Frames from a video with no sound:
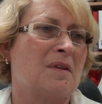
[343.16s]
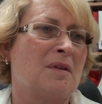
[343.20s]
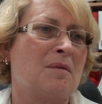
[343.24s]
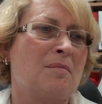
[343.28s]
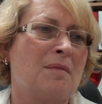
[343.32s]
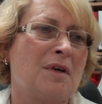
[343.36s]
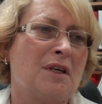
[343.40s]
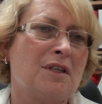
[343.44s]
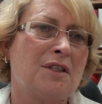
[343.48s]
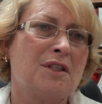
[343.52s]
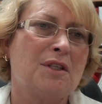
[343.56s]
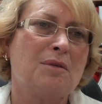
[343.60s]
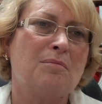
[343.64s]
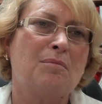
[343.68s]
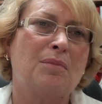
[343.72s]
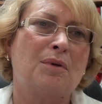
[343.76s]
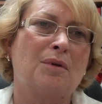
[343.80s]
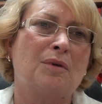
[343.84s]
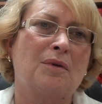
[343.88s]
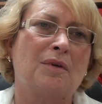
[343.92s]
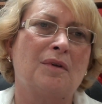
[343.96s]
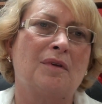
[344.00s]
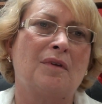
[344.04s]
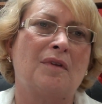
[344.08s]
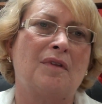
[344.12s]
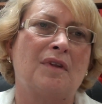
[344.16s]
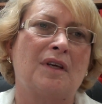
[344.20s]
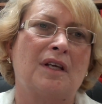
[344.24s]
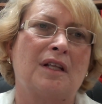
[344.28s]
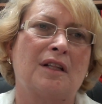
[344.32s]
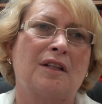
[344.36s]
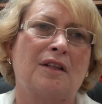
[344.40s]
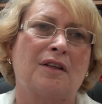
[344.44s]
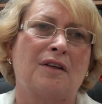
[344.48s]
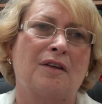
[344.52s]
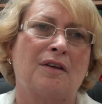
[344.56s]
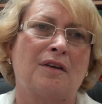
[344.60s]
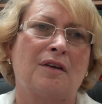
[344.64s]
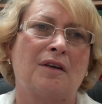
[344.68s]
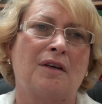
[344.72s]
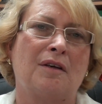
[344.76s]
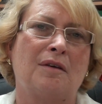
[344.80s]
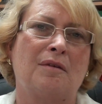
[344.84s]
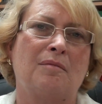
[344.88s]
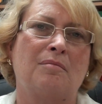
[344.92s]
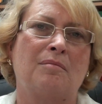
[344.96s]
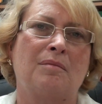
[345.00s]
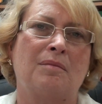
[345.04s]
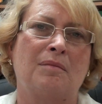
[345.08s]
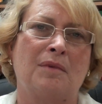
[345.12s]
most important thing that
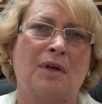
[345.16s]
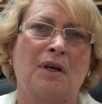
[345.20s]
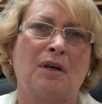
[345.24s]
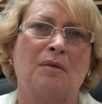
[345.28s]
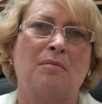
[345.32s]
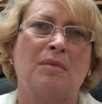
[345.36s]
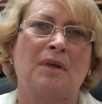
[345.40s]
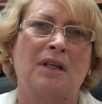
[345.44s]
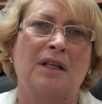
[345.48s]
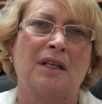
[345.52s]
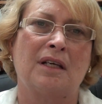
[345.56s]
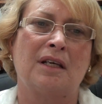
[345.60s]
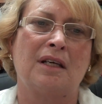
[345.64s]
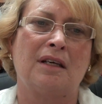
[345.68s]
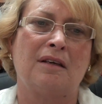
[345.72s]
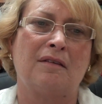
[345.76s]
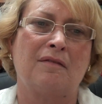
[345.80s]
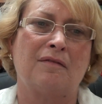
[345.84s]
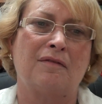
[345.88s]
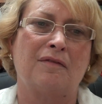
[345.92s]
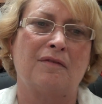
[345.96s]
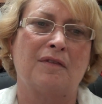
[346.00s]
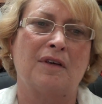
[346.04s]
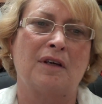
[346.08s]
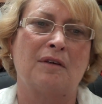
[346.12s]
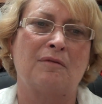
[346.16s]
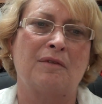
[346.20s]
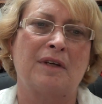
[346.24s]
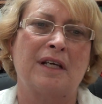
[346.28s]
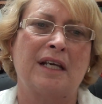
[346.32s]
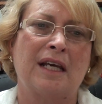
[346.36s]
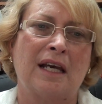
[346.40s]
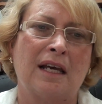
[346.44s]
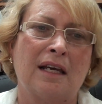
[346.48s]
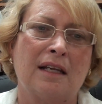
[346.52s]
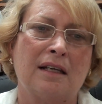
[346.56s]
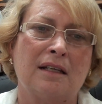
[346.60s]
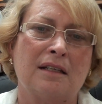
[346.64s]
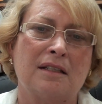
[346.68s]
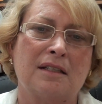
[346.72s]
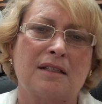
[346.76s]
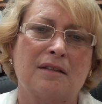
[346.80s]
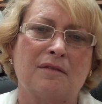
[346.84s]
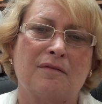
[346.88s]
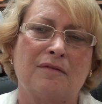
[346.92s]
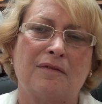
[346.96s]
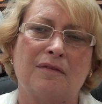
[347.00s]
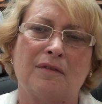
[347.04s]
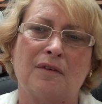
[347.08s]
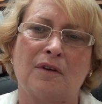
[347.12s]
I believe, regardless
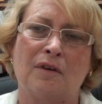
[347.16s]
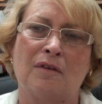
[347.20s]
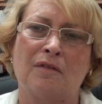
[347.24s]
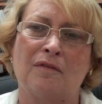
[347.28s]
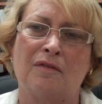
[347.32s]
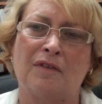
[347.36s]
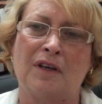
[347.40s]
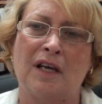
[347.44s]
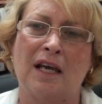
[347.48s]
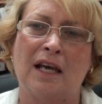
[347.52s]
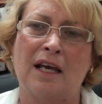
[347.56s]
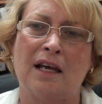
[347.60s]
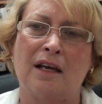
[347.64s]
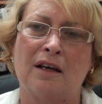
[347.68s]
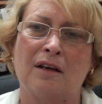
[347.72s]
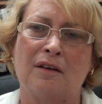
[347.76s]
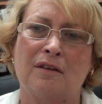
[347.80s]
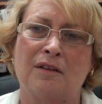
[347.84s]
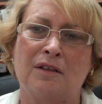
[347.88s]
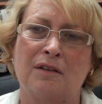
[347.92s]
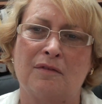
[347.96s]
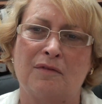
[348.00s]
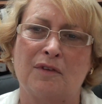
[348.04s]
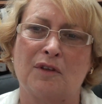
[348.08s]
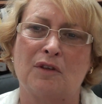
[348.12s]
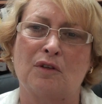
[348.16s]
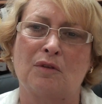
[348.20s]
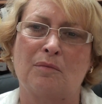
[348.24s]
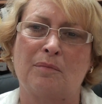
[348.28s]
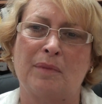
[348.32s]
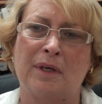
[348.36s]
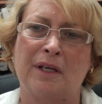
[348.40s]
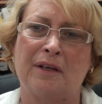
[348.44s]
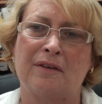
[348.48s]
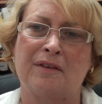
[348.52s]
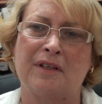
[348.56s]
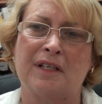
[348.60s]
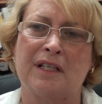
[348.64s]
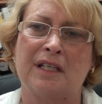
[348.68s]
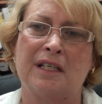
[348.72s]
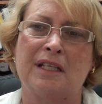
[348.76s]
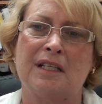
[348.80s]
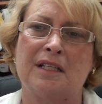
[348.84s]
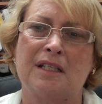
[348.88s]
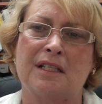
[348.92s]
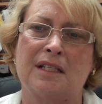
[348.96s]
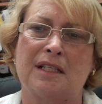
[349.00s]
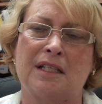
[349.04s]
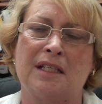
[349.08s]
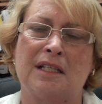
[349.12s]
of how difficult parenting
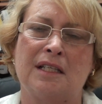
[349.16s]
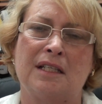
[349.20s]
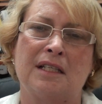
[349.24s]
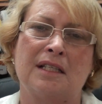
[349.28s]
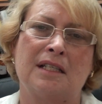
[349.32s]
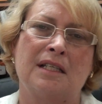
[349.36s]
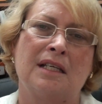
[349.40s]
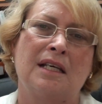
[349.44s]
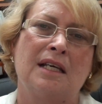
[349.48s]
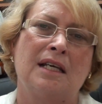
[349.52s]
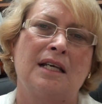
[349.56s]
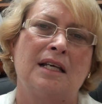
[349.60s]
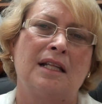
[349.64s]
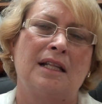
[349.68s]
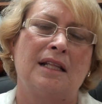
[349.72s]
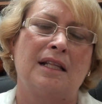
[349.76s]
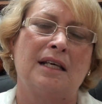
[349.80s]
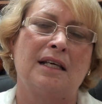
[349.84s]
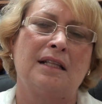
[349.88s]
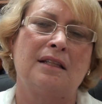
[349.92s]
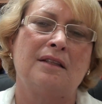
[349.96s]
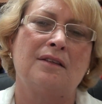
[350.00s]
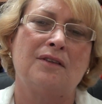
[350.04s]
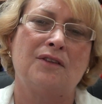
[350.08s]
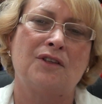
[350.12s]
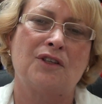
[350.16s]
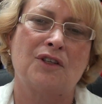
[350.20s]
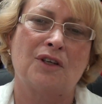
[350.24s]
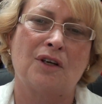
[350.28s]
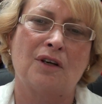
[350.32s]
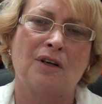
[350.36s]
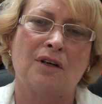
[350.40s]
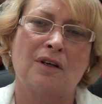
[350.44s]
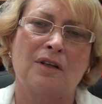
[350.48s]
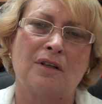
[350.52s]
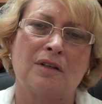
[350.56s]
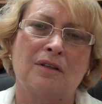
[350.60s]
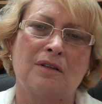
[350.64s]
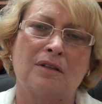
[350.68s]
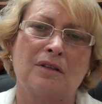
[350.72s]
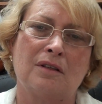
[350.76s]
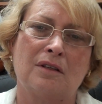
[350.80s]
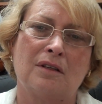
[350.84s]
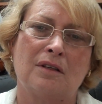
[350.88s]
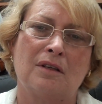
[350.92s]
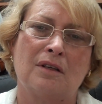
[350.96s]
is that the child